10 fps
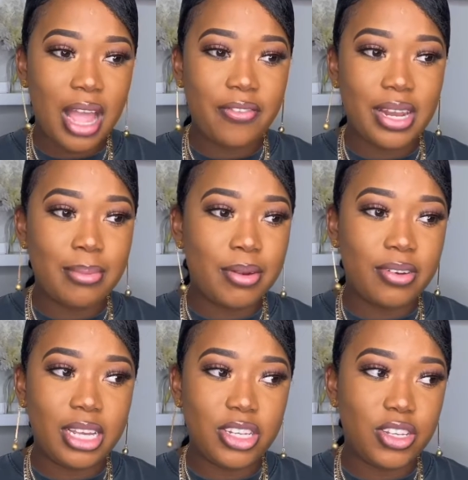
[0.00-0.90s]
I feel like my
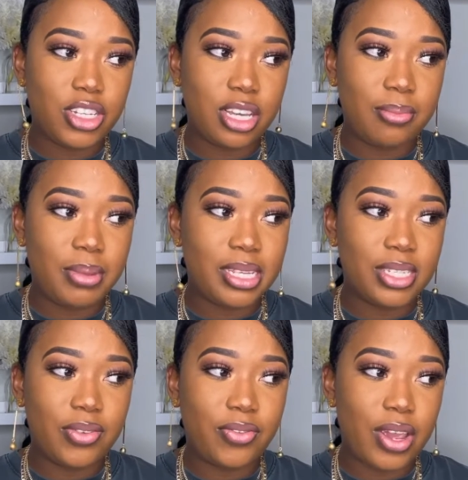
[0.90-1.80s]
relationship is
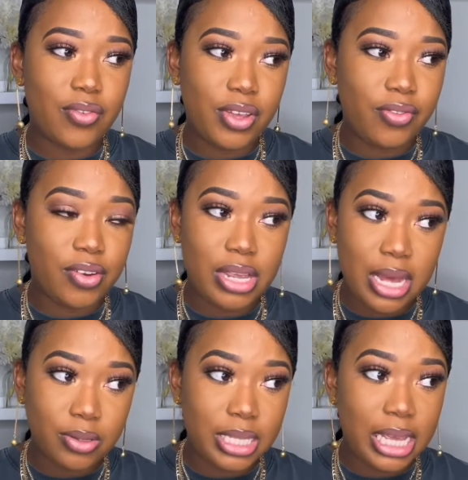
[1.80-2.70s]
very, very
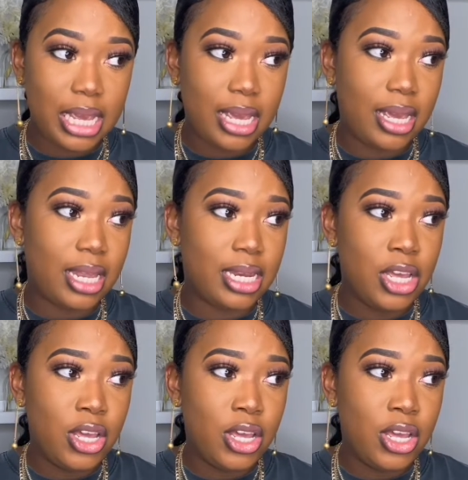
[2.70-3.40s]
healthy, and